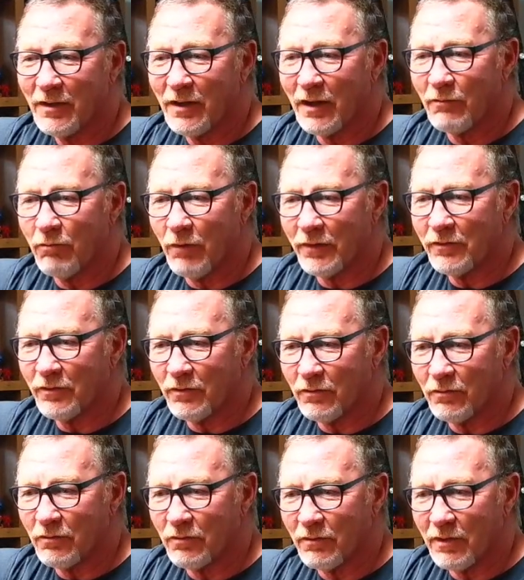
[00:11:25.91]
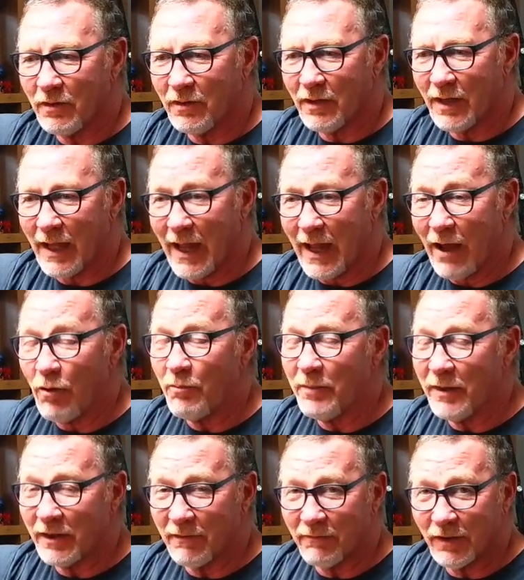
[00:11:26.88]
I wonder how
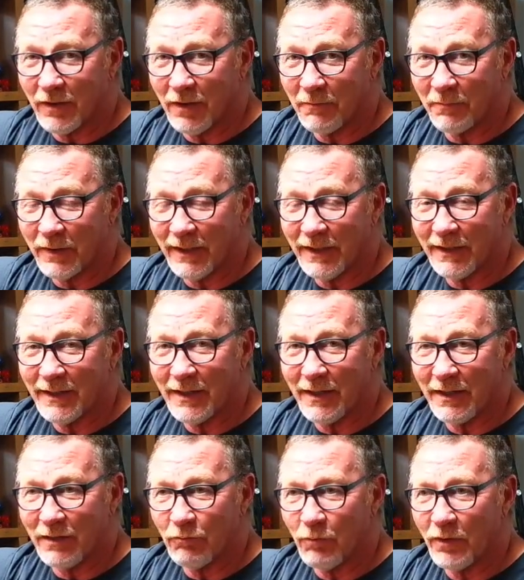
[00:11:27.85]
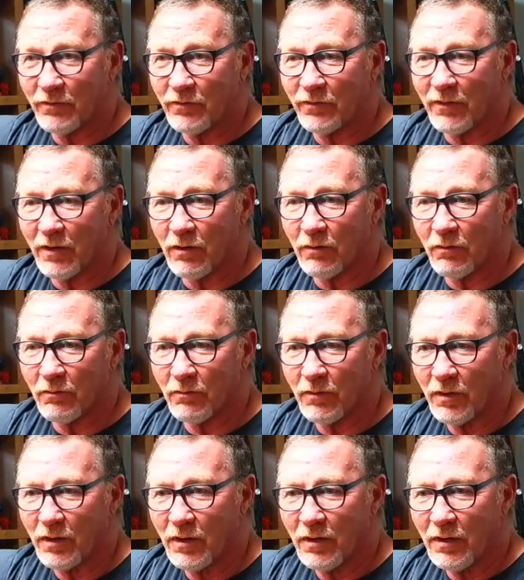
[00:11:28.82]
big of a company and
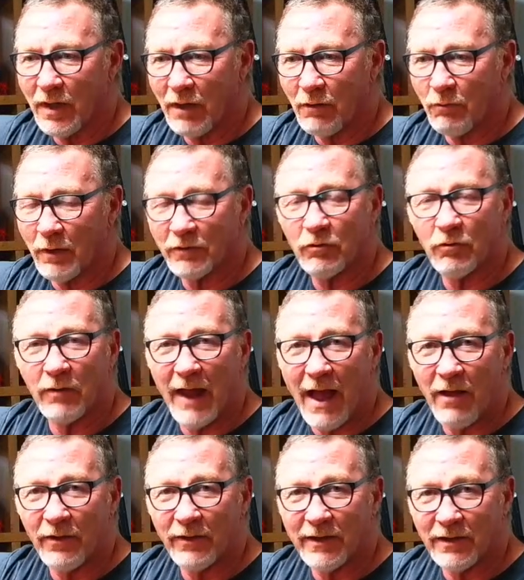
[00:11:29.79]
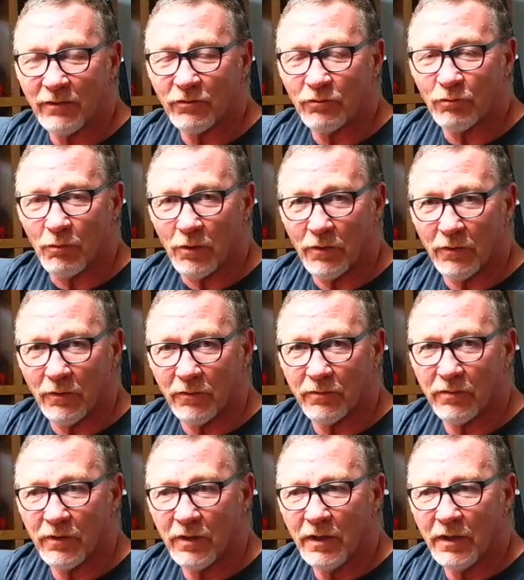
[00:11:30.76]
what Creality is worth.